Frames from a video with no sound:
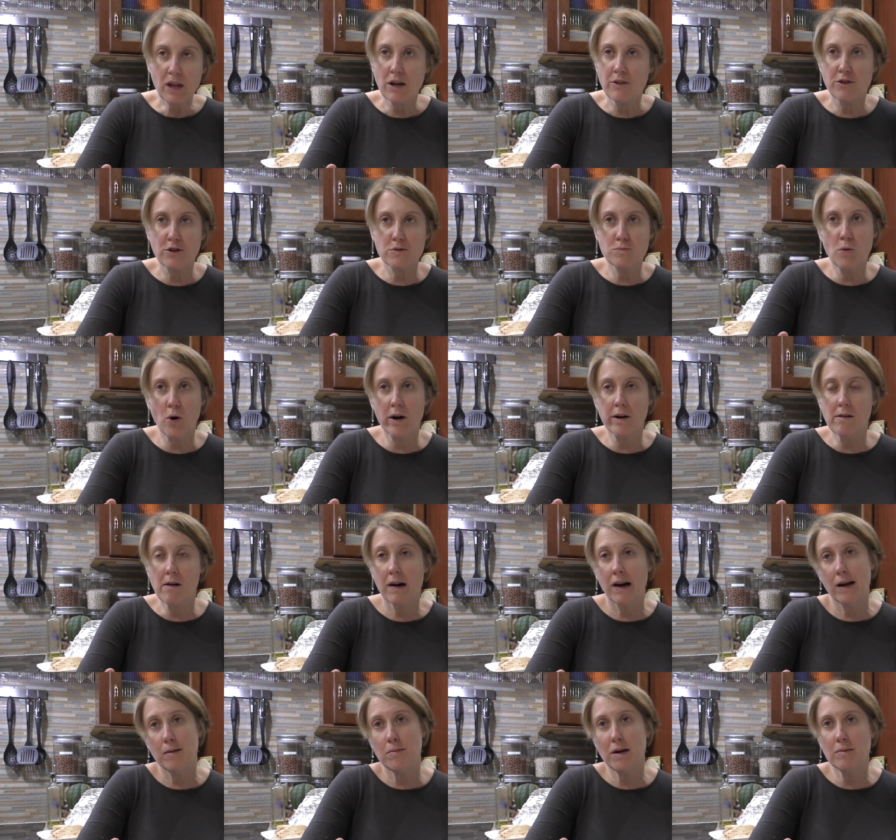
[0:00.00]
There's more.
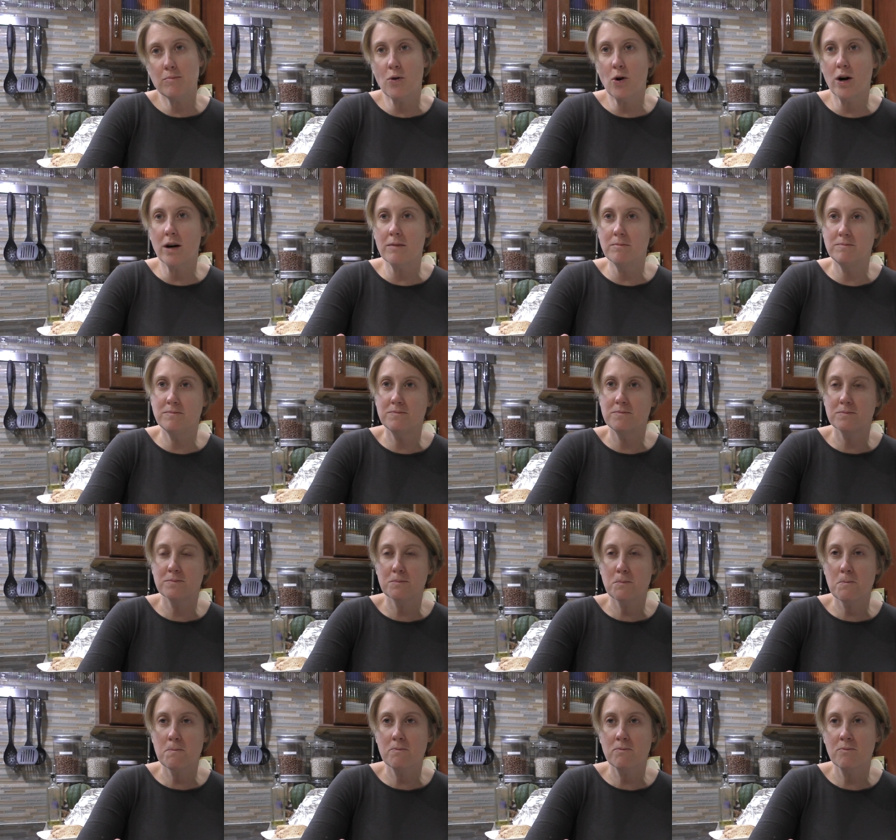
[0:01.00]
I made more.
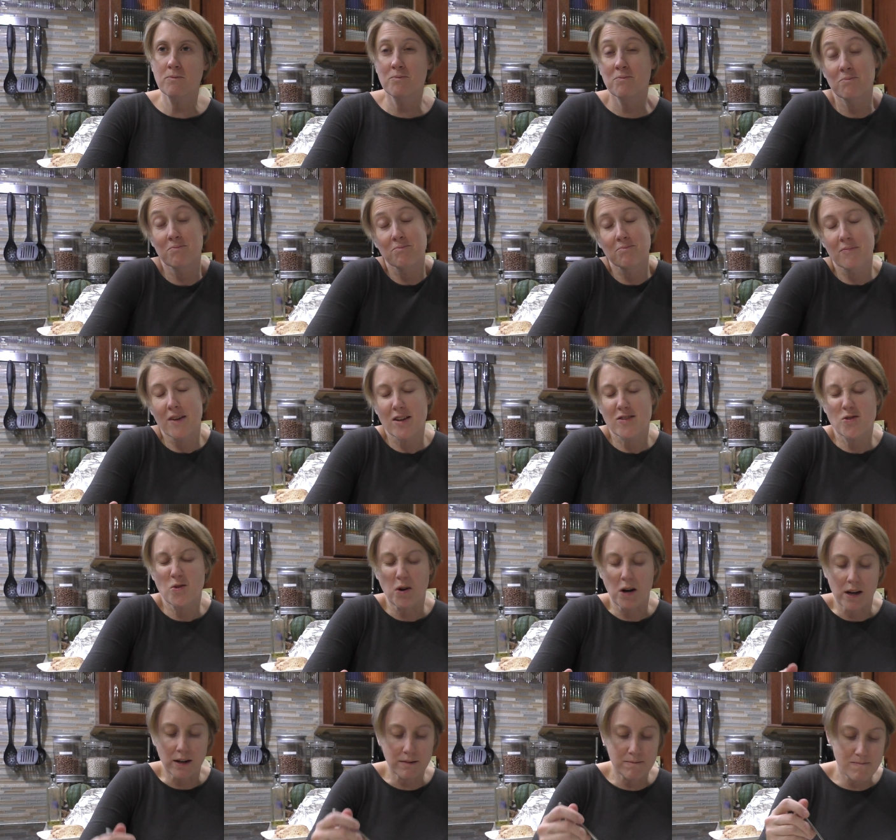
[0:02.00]
It's
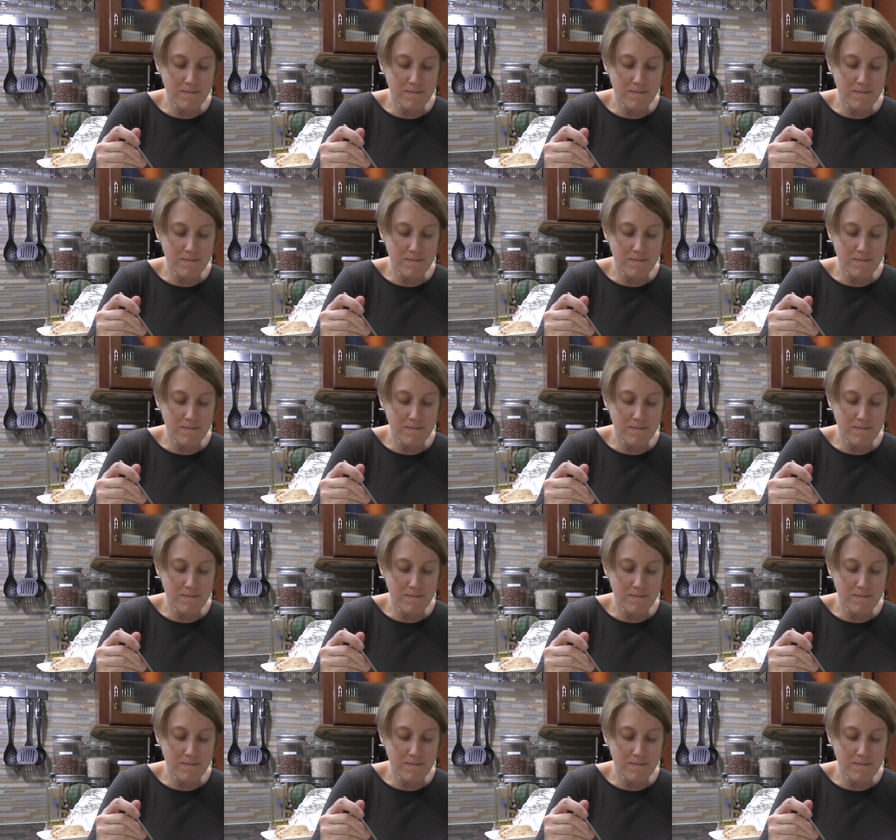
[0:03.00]
okay.